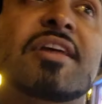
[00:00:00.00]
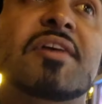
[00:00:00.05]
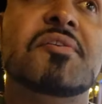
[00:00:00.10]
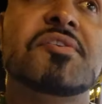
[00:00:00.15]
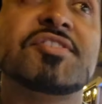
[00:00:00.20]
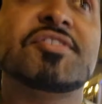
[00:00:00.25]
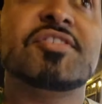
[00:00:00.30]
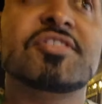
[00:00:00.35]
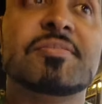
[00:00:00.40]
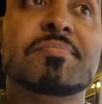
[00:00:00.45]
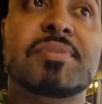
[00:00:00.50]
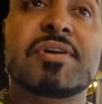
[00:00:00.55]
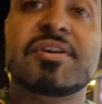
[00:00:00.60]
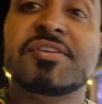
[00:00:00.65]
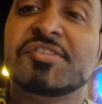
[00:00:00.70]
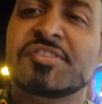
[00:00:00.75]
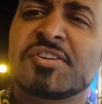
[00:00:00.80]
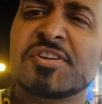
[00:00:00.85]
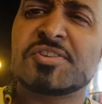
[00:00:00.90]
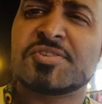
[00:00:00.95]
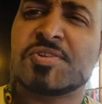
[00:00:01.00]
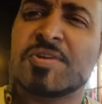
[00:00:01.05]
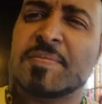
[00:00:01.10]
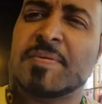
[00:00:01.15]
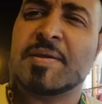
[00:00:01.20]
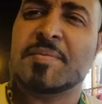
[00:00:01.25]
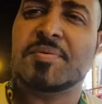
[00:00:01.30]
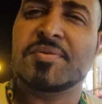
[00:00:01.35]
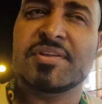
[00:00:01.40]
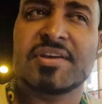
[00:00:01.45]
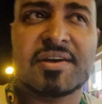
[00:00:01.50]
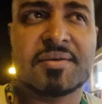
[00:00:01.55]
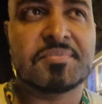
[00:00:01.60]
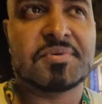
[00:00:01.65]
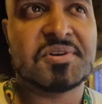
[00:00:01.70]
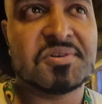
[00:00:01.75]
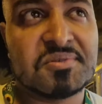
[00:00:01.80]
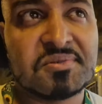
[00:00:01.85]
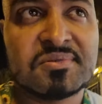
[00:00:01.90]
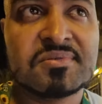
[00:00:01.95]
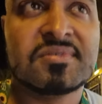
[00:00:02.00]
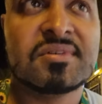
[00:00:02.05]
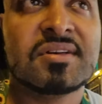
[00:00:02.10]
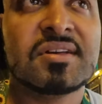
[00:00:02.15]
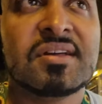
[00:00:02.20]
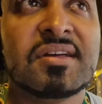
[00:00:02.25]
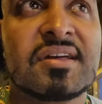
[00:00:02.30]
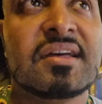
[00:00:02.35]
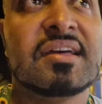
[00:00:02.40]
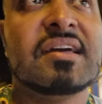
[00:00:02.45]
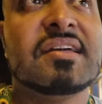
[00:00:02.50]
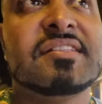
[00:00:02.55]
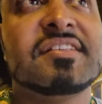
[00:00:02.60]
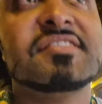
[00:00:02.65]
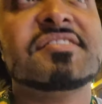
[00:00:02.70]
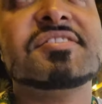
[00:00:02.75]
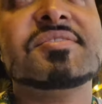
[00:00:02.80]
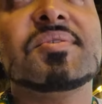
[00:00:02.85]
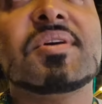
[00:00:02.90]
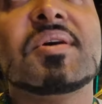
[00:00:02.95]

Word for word: That's another bar. There's only two people there, but this is